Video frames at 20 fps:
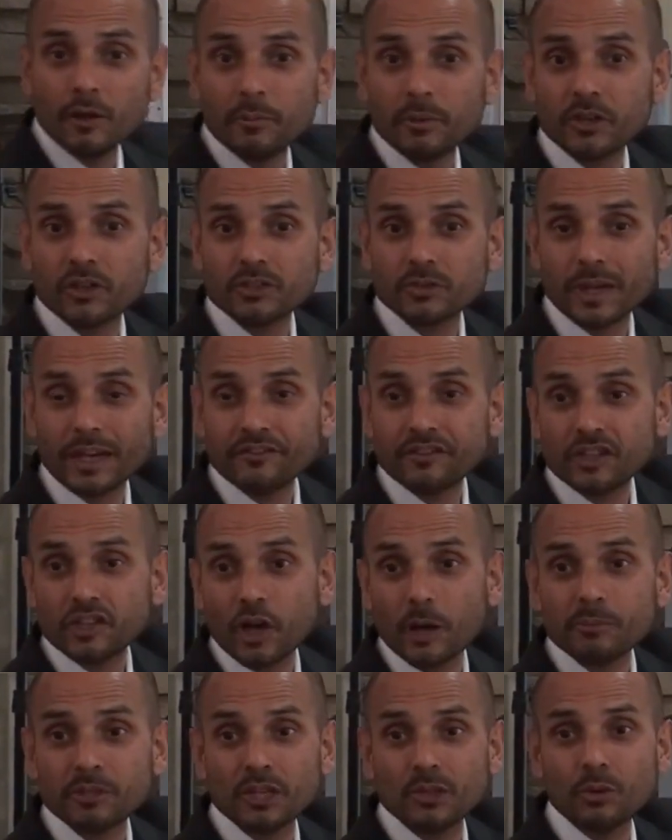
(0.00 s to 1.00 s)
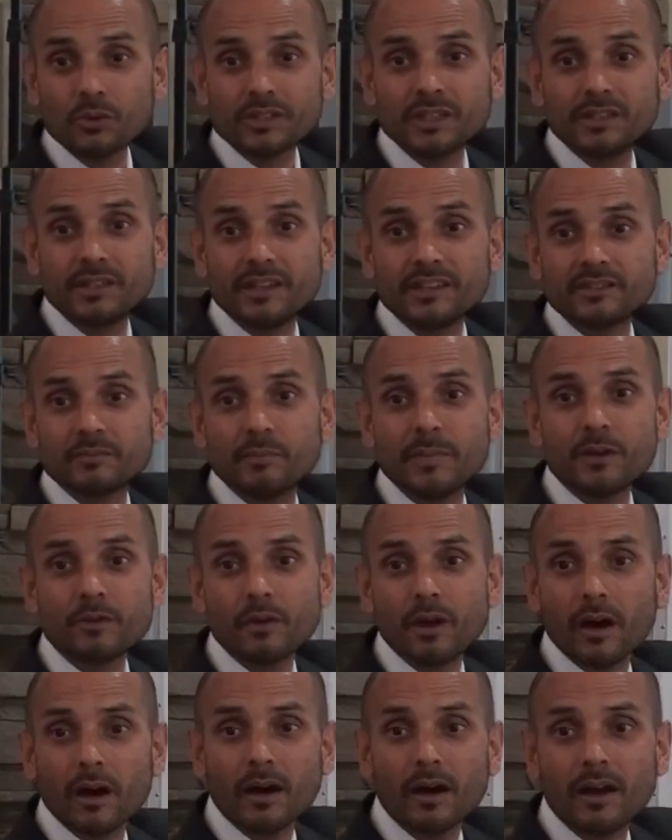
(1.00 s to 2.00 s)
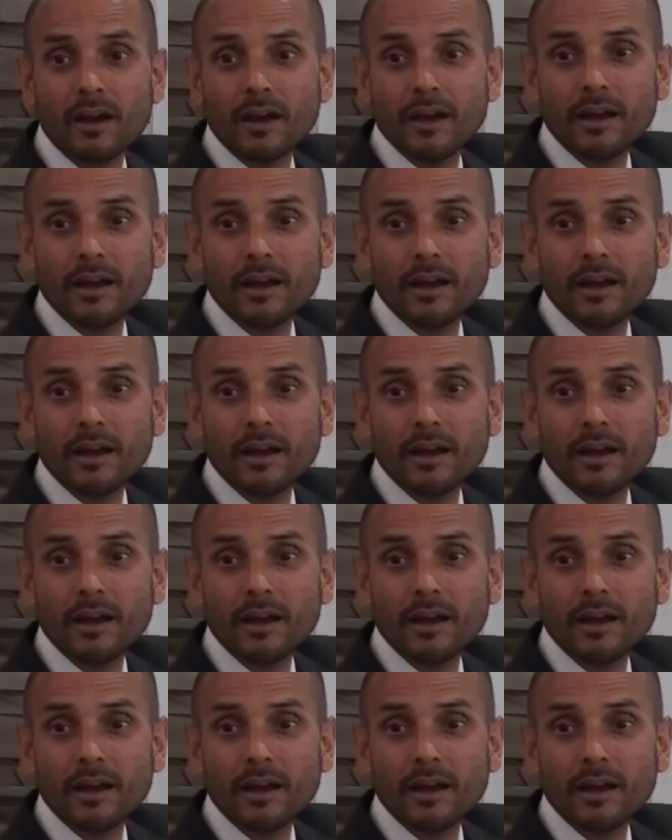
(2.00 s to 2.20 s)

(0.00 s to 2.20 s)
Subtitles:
because every time she looked in this mirror,